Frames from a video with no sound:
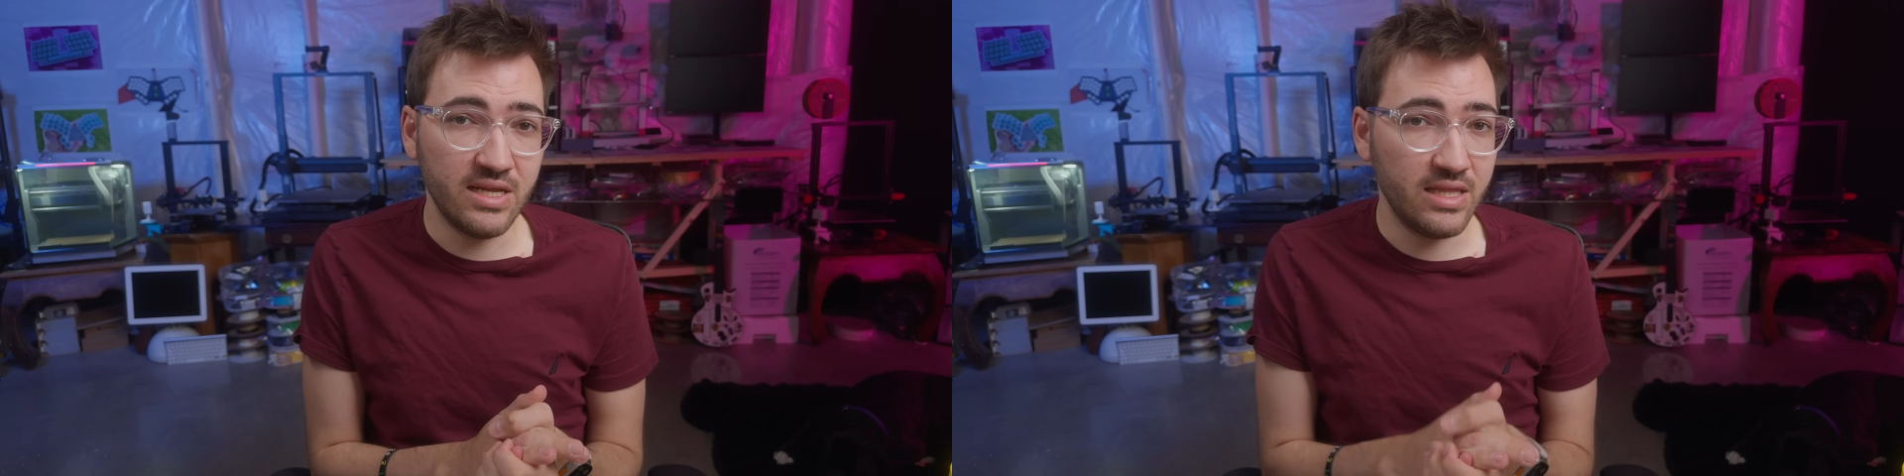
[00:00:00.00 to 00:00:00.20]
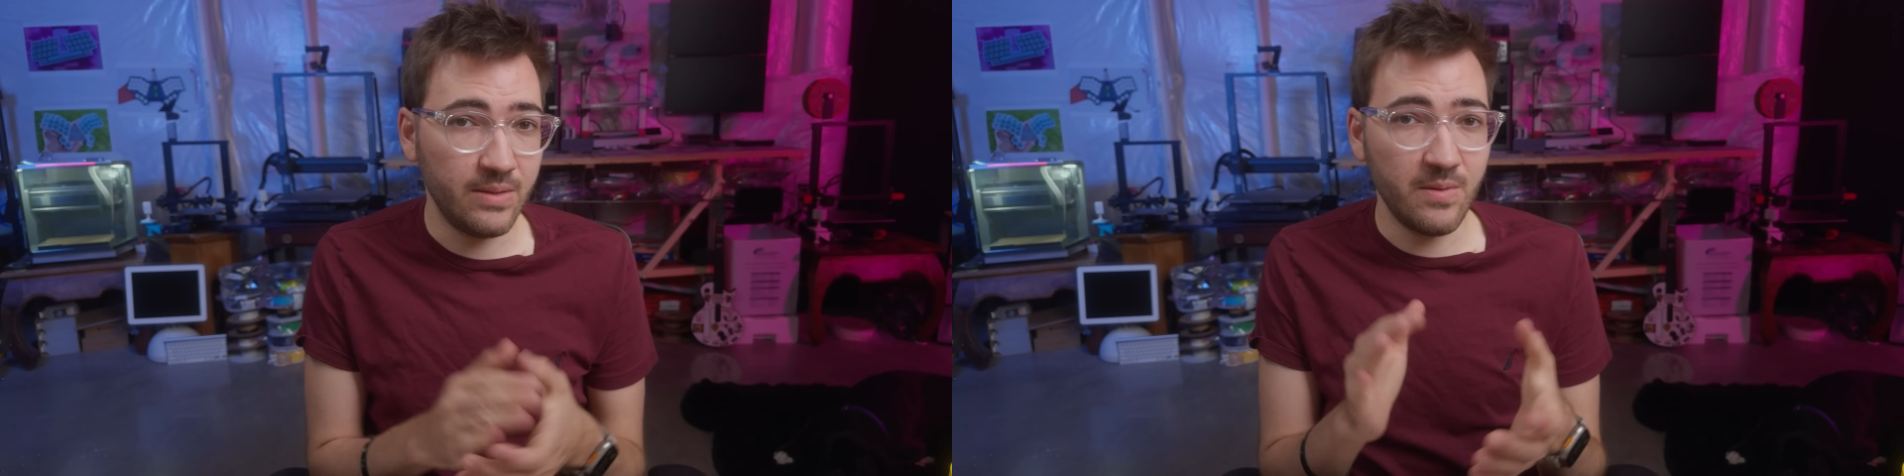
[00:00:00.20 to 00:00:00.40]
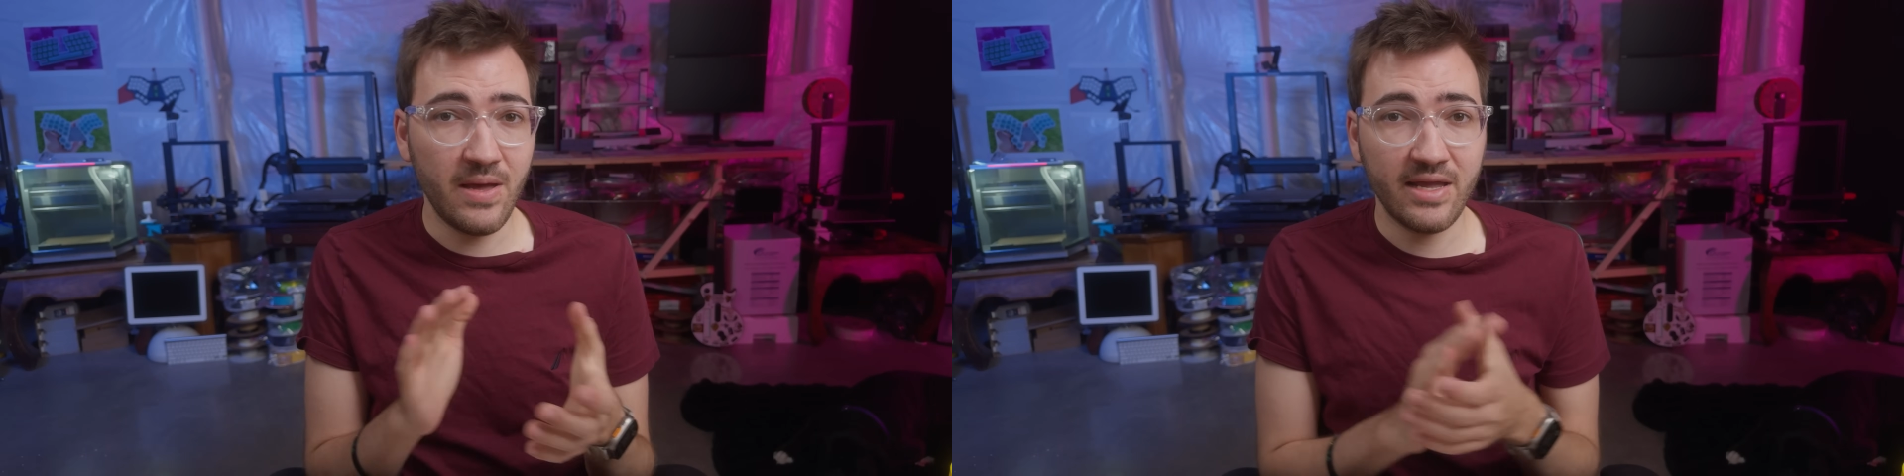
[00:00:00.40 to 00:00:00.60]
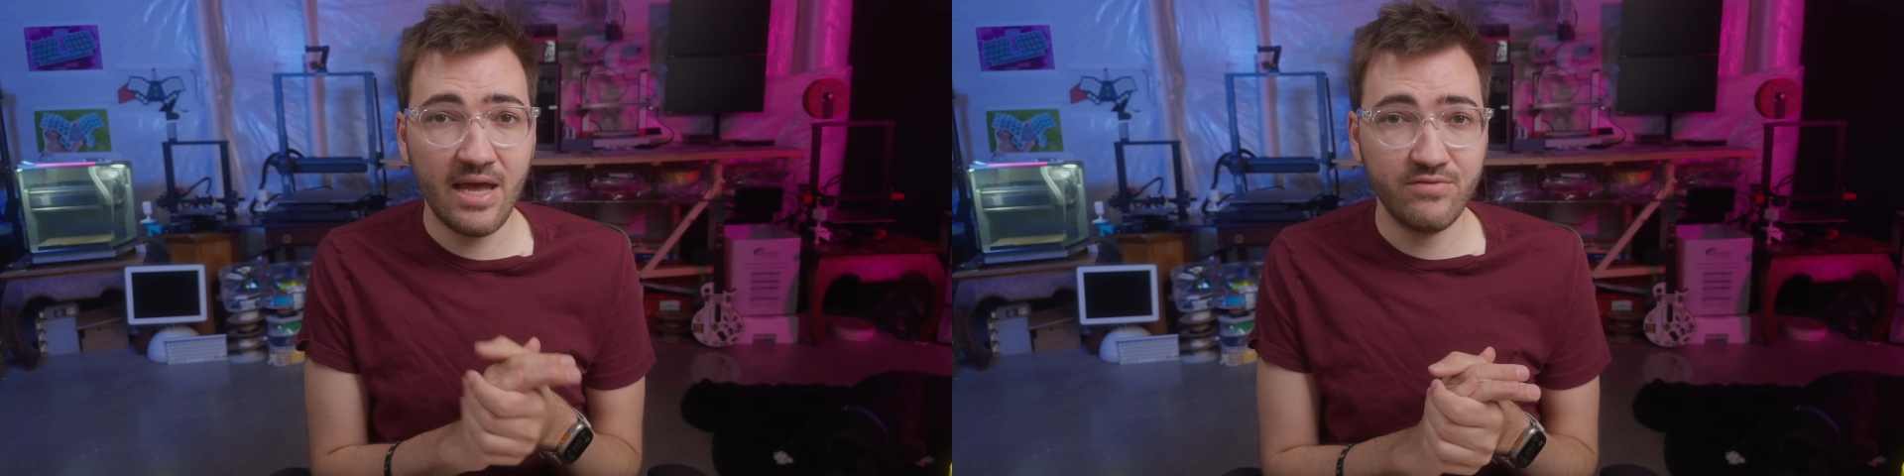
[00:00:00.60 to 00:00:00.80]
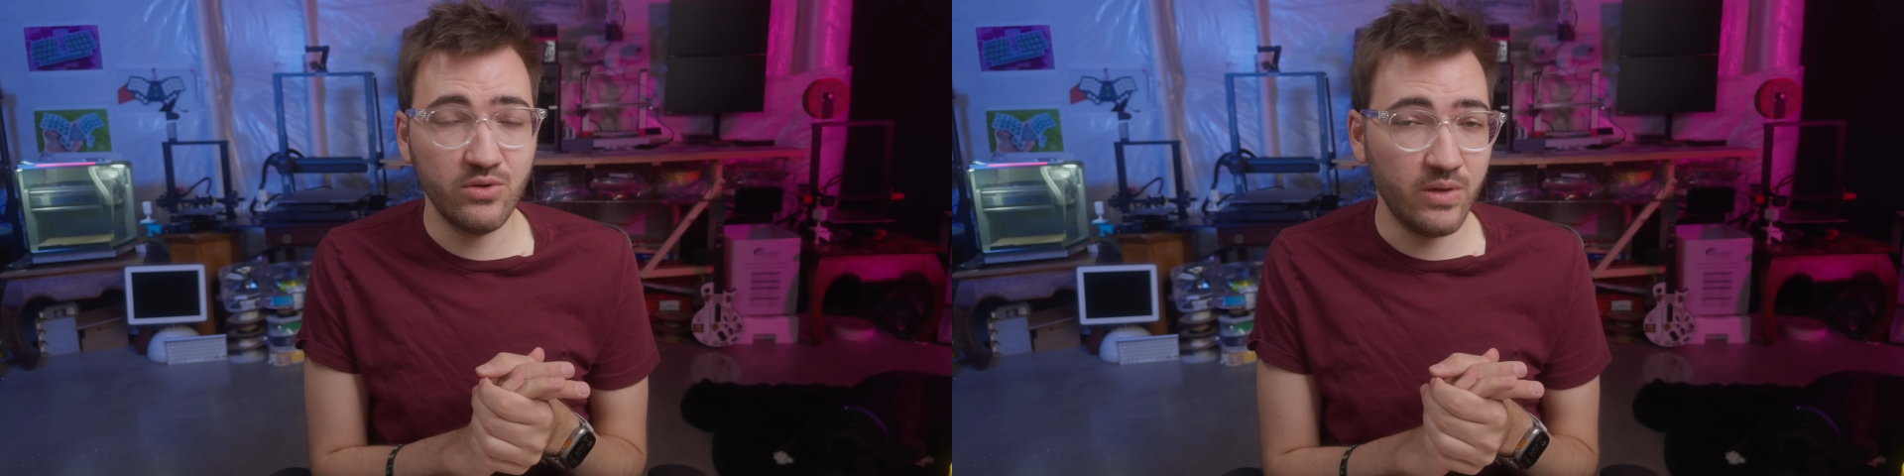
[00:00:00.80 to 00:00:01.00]
and I'll be back
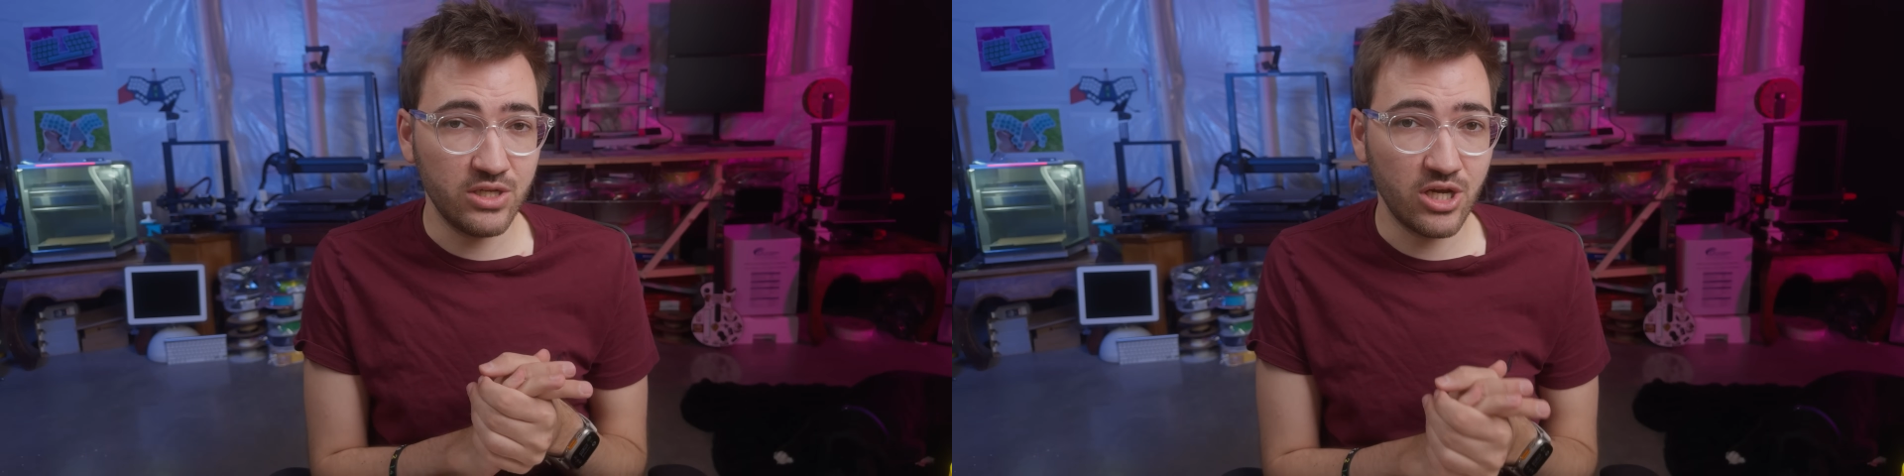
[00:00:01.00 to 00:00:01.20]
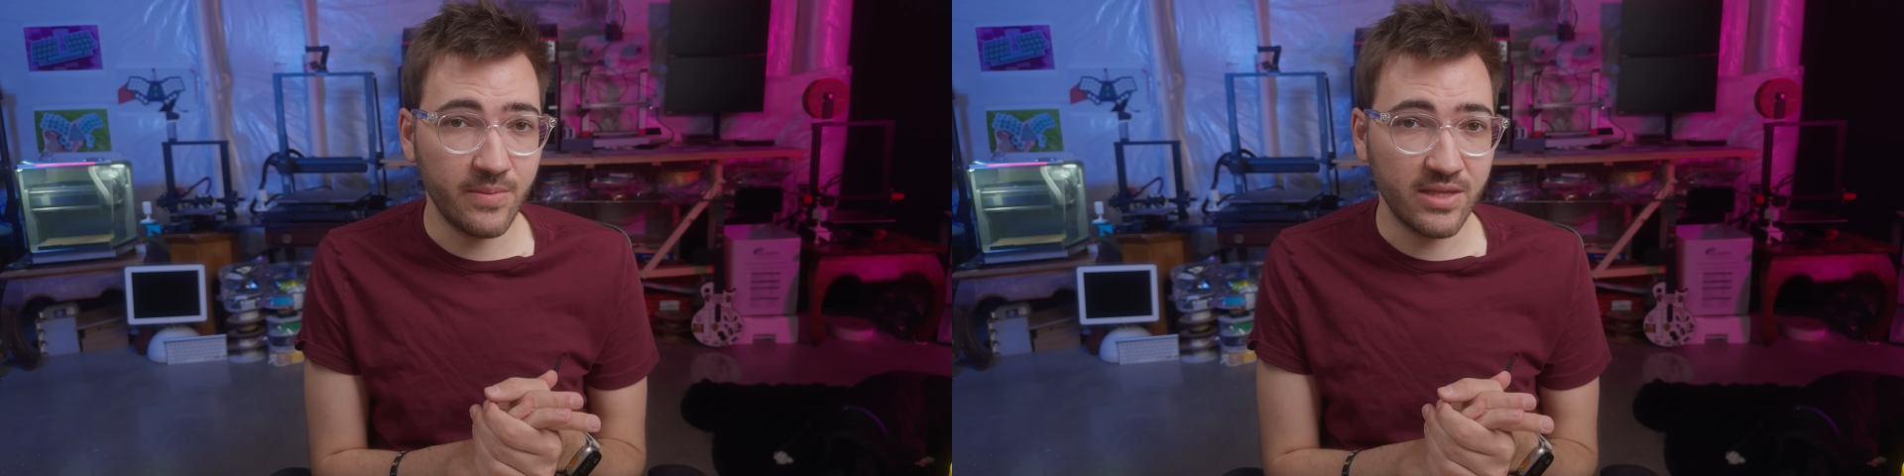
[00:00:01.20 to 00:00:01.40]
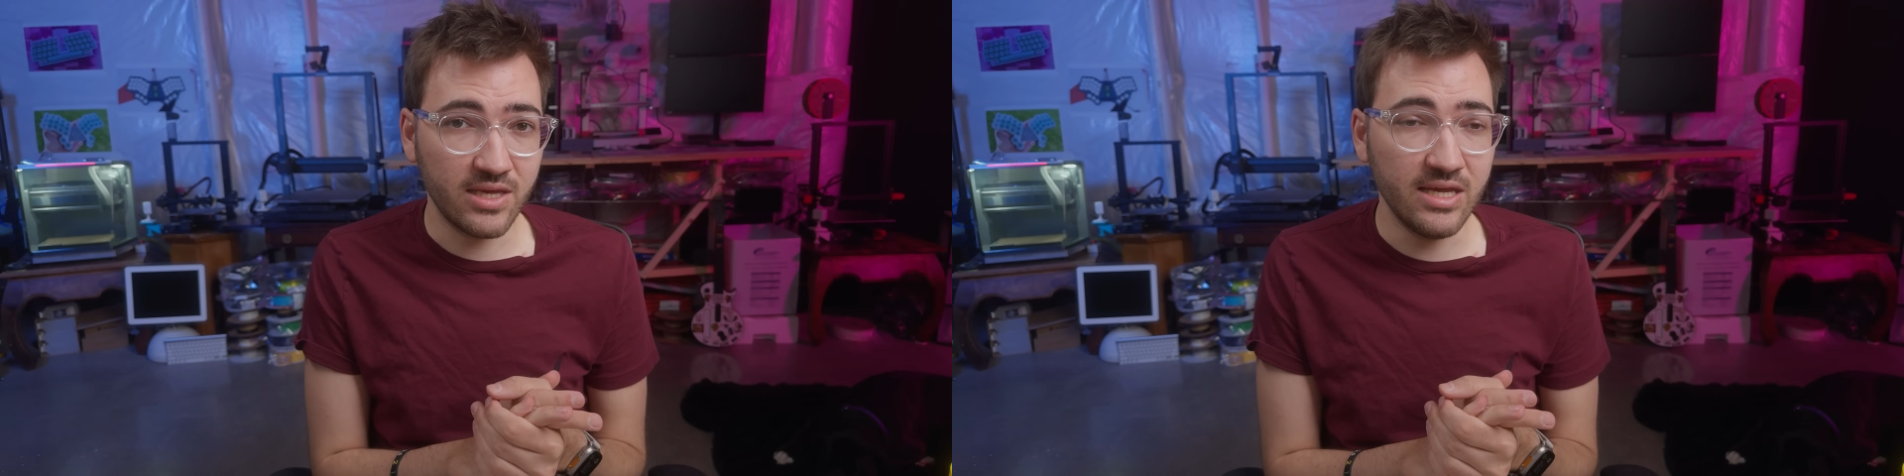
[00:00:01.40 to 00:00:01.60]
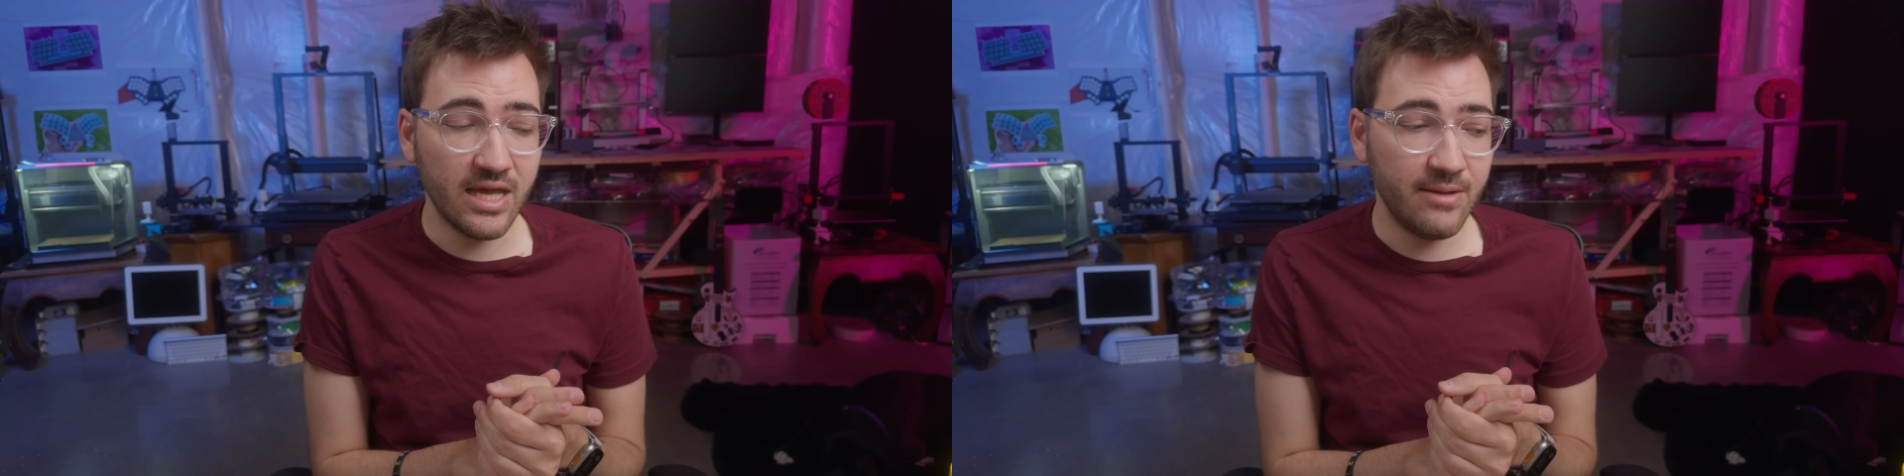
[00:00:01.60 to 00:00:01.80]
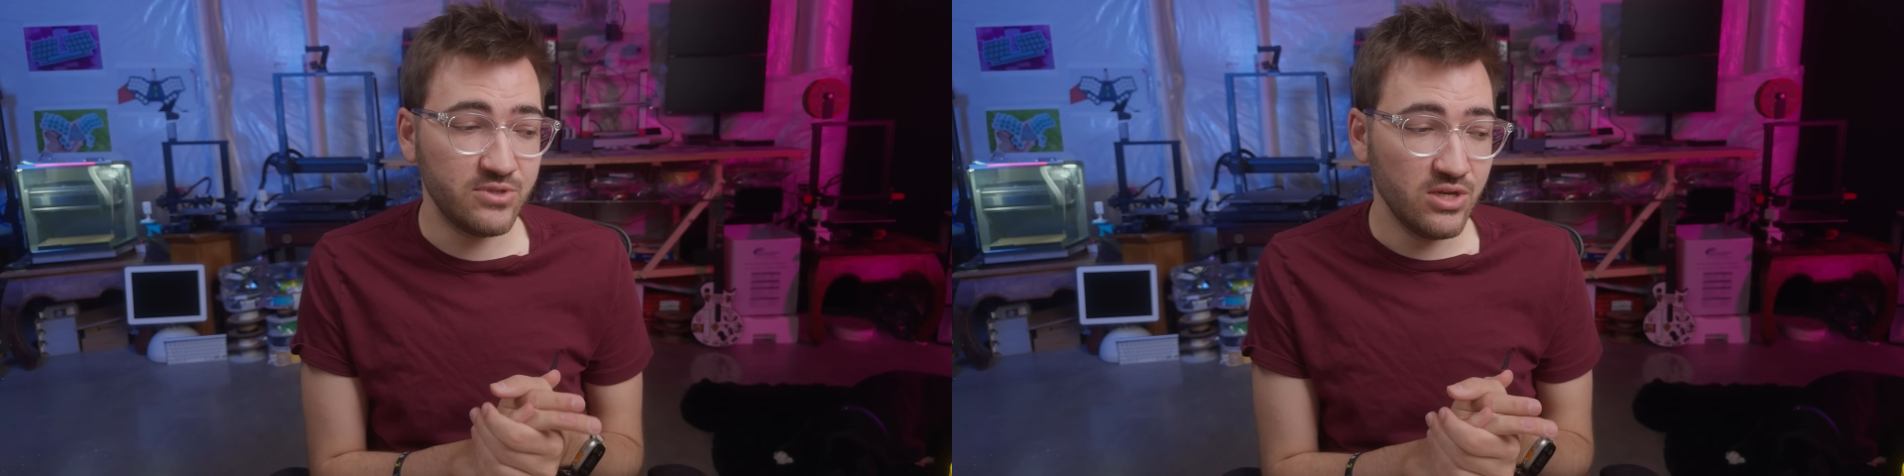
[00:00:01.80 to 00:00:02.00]
after we can talk about the
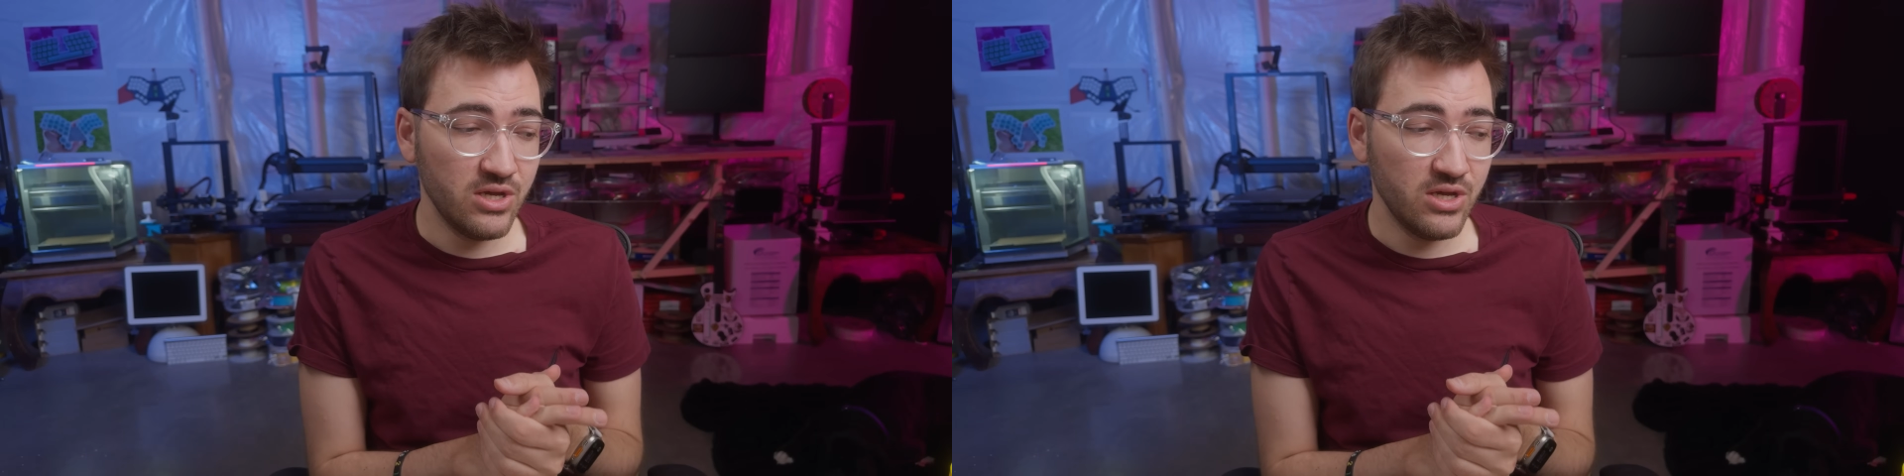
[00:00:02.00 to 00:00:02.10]
keycaps,